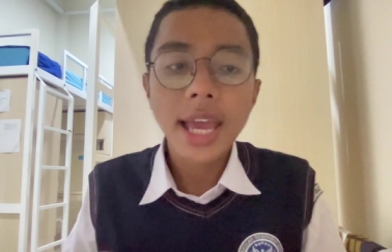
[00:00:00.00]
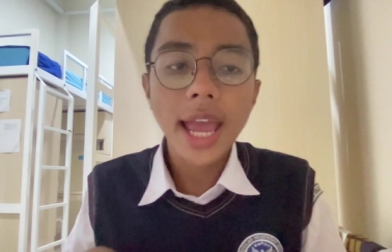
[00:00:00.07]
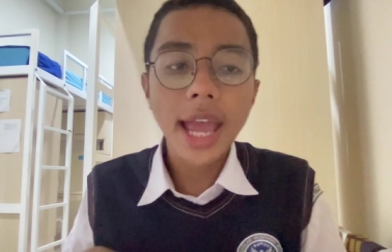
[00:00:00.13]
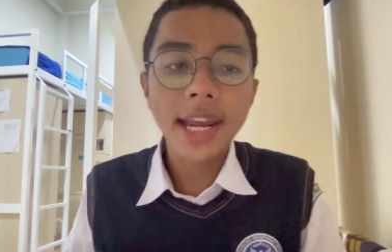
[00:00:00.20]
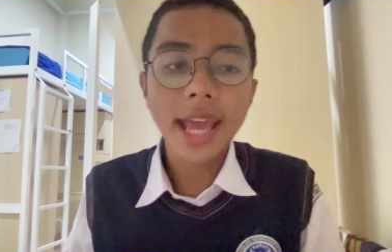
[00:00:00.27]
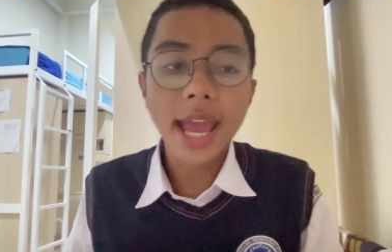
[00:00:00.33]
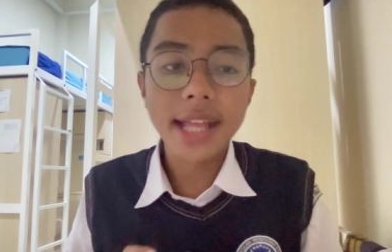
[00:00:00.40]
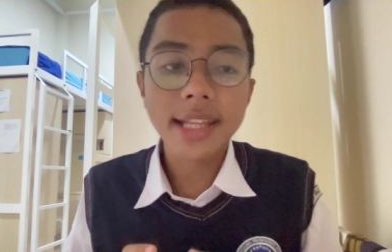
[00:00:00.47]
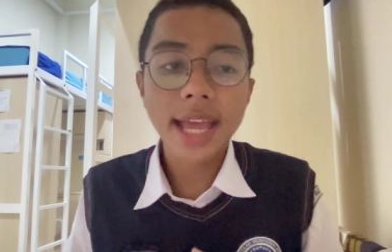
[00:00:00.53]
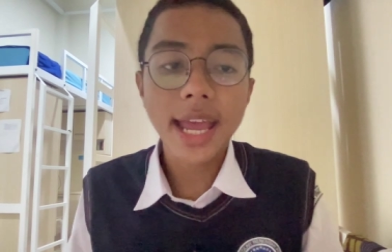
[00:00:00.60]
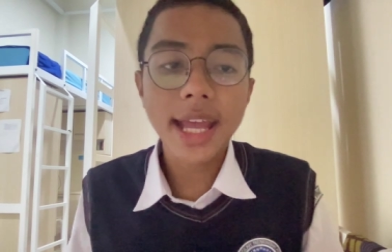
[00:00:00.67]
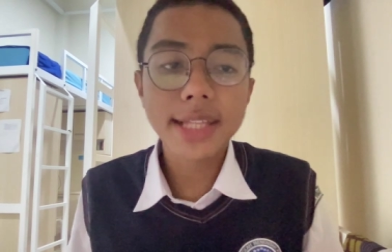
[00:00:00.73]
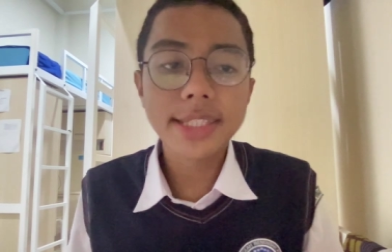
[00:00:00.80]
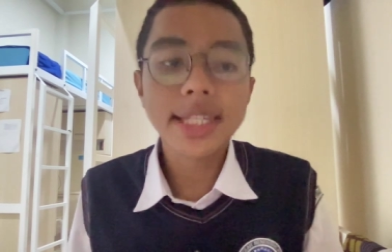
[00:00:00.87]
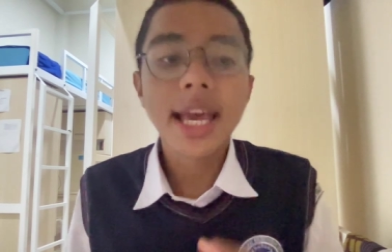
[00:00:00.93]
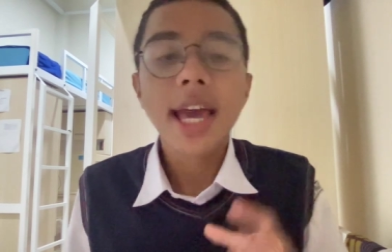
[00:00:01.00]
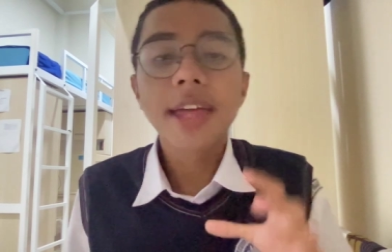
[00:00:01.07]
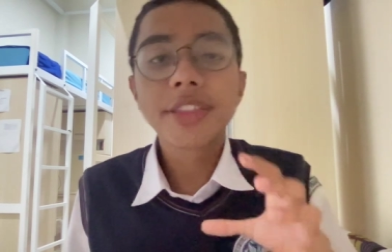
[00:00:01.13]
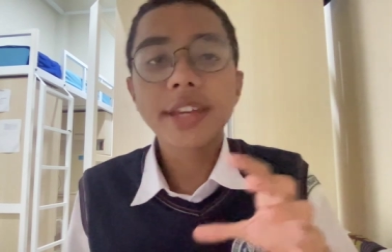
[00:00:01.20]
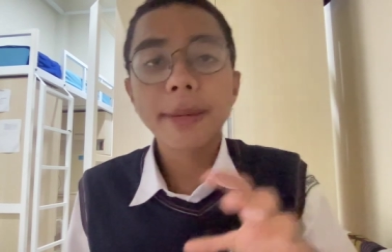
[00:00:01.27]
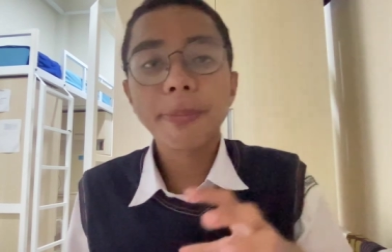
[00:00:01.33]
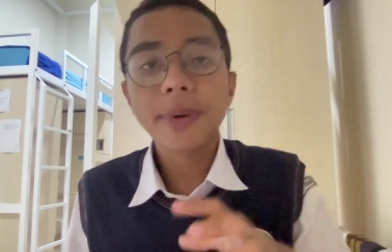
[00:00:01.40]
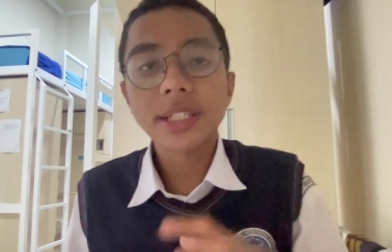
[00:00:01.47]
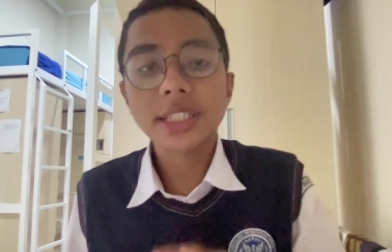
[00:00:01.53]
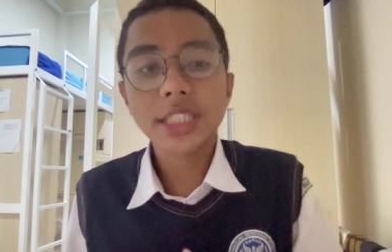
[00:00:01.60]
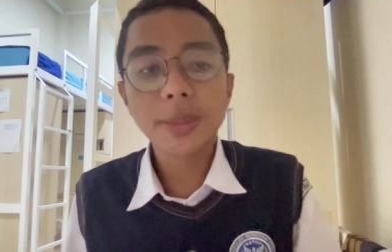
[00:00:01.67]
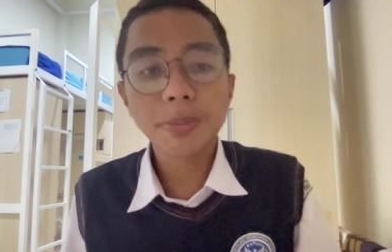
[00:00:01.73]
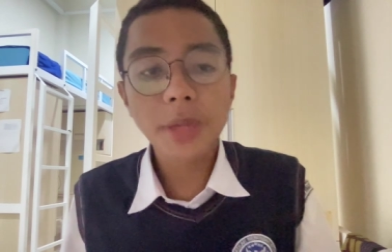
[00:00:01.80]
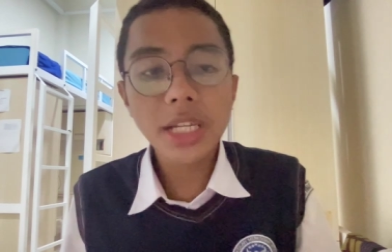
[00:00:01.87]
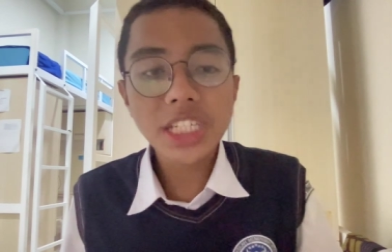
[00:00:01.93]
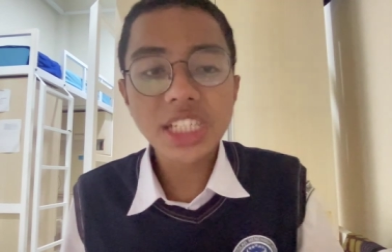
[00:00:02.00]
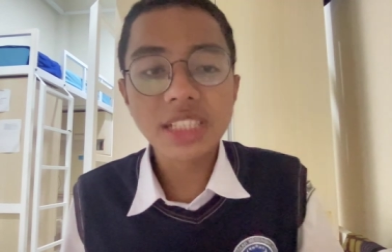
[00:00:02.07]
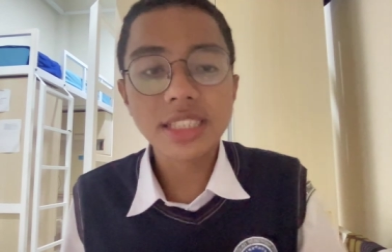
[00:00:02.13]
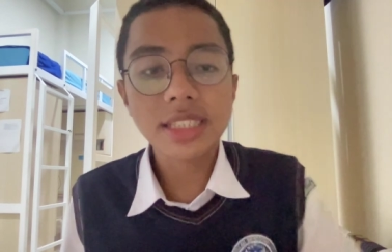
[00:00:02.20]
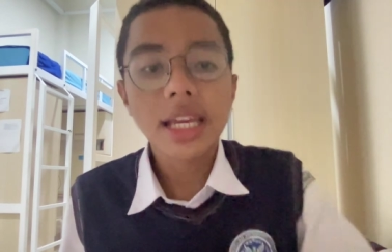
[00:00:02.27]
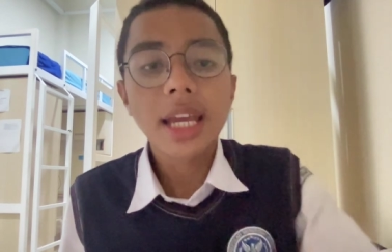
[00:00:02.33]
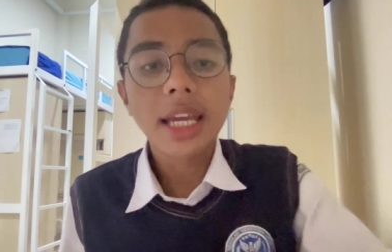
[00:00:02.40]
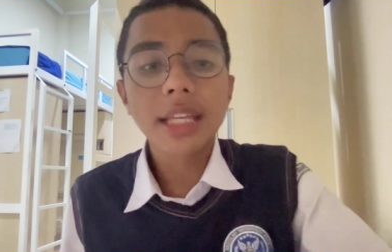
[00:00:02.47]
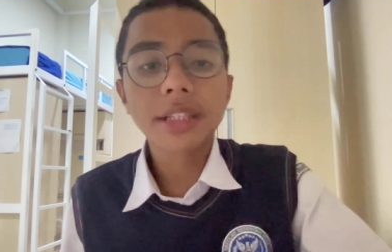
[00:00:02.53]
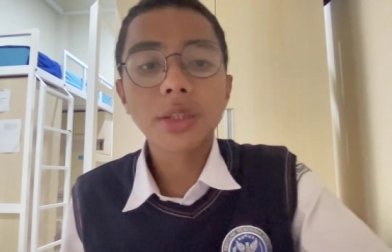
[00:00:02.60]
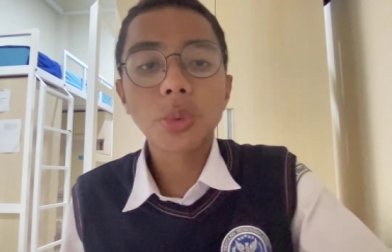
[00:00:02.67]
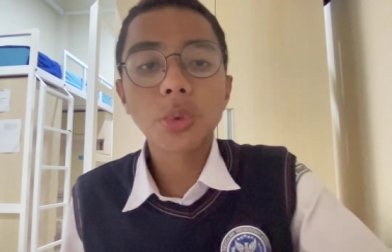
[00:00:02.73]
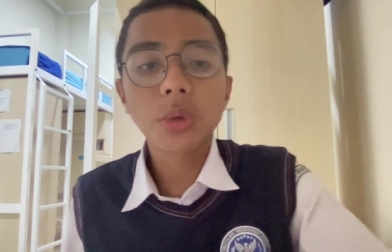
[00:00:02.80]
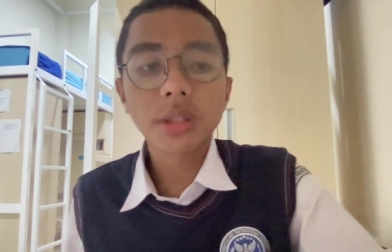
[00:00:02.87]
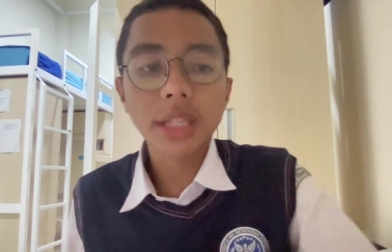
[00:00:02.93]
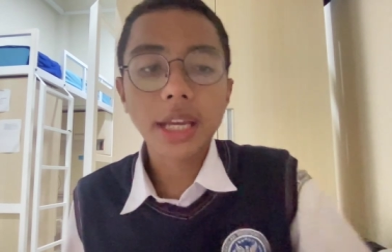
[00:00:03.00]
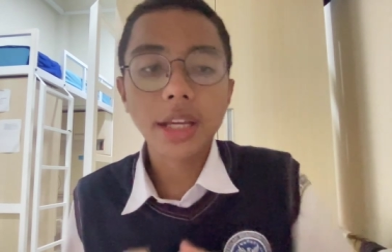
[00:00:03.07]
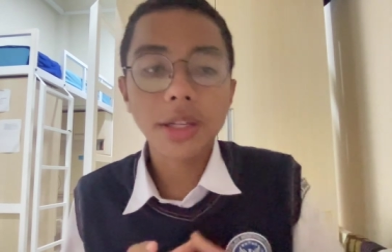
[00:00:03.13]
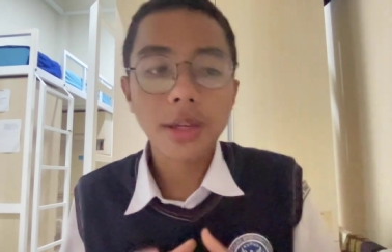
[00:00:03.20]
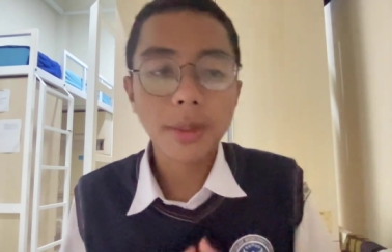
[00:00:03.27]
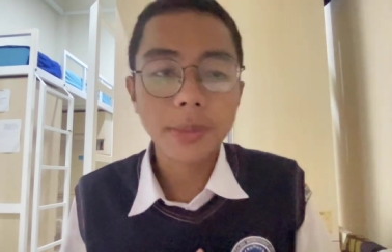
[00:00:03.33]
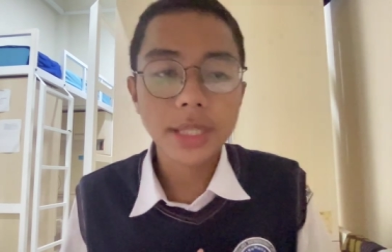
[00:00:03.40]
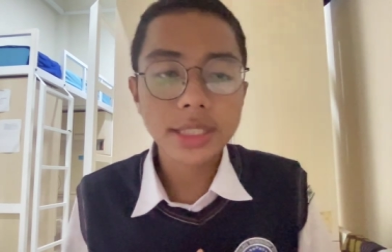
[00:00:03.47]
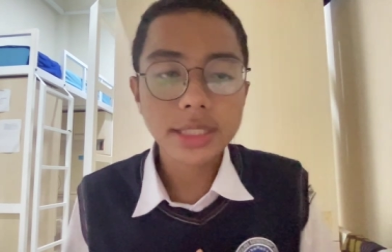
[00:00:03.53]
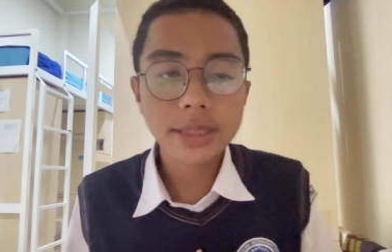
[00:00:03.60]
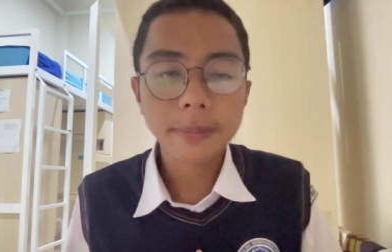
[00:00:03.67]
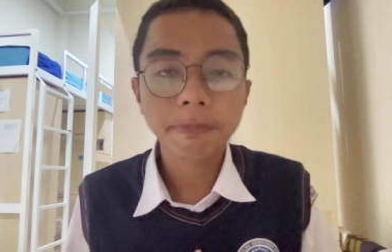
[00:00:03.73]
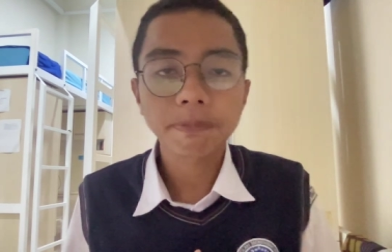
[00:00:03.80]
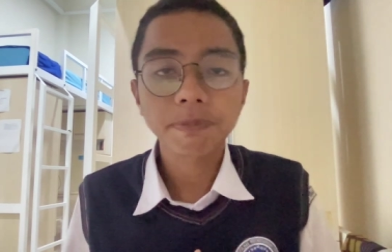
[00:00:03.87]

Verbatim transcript: and enhance their participations in the world economics.